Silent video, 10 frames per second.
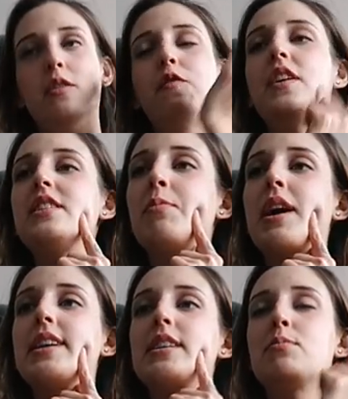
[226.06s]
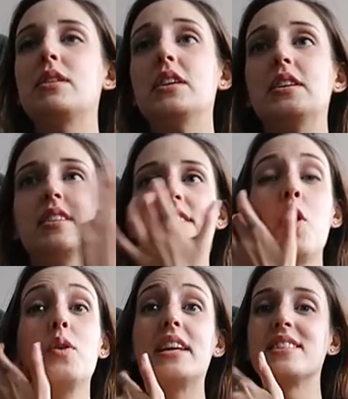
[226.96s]
did a face mask because,
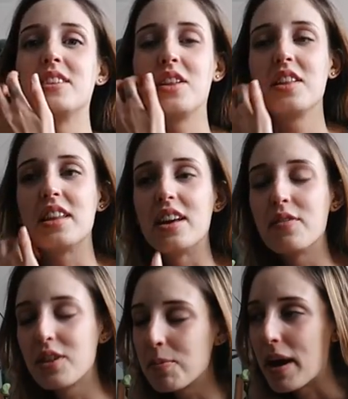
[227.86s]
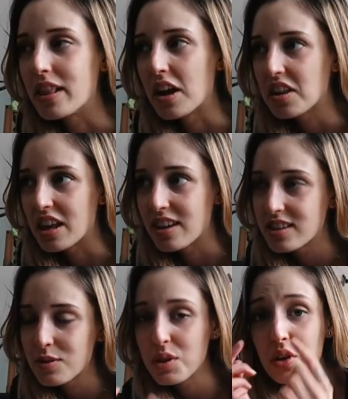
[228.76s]
oh, that's another thing, the bad luck thing,
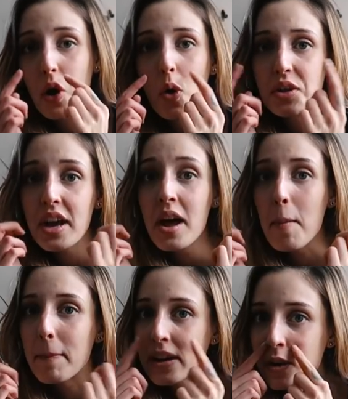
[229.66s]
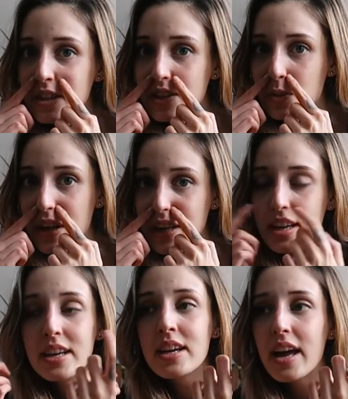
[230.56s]
because with the cold my nose is red
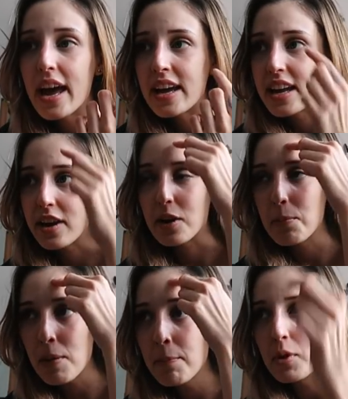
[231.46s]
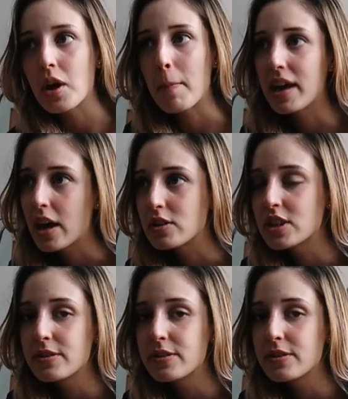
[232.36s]
and I got a pimple coming out.